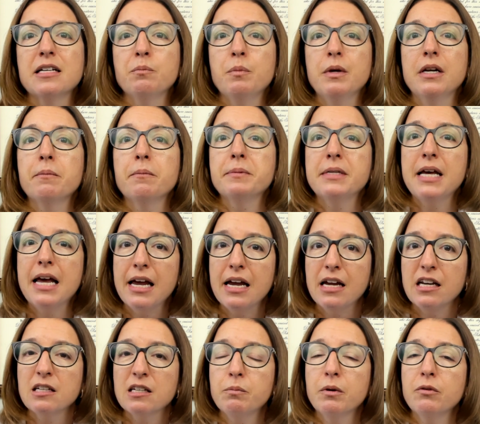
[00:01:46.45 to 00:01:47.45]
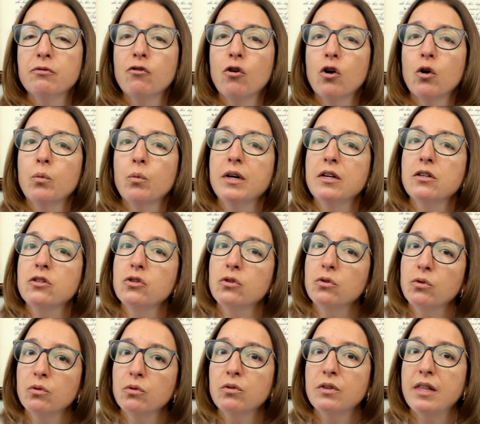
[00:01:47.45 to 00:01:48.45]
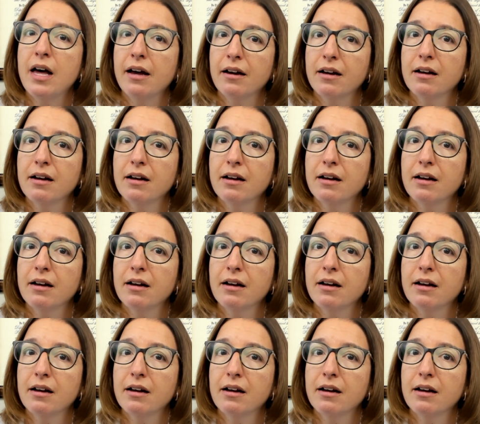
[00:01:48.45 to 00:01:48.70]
been obtained before we do that